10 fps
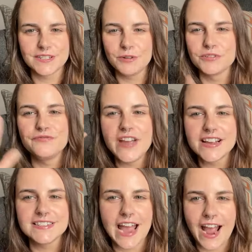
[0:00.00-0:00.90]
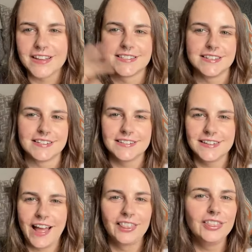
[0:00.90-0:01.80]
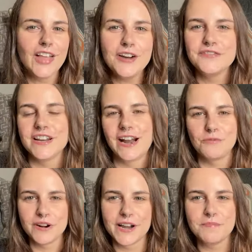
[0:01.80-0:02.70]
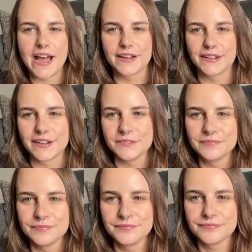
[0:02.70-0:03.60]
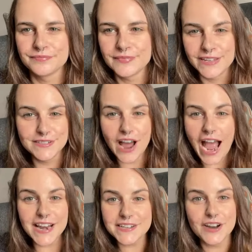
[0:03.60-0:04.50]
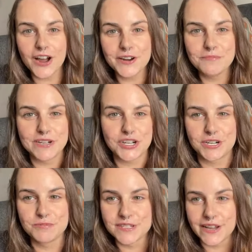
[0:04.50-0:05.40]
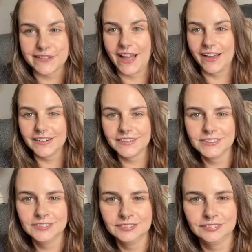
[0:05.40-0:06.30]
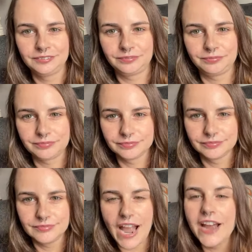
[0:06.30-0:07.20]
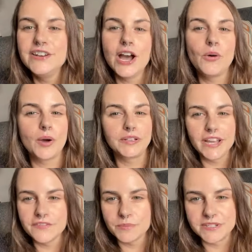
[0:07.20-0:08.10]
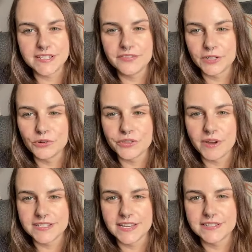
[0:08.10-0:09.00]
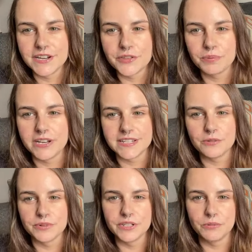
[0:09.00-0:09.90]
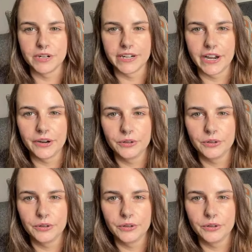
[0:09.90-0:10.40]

it was fantastic. I loved it, and I want to go back again. No, I did not know Michigan was like that. I know I would love the Pacific Northwest. That's another place I really want to go.